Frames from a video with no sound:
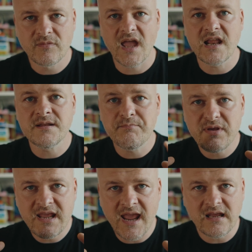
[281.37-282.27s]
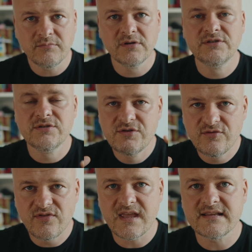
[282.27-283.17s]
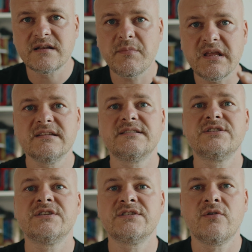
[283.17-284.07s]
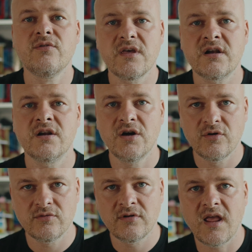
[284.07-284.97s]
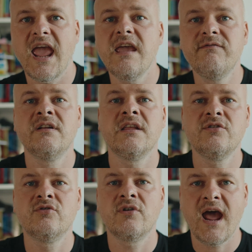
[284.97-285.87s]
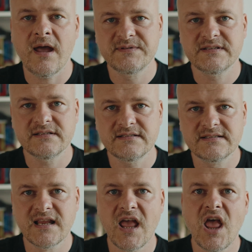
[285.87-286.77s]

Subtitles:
and be able to do things and make decisions on their own, even in your absence,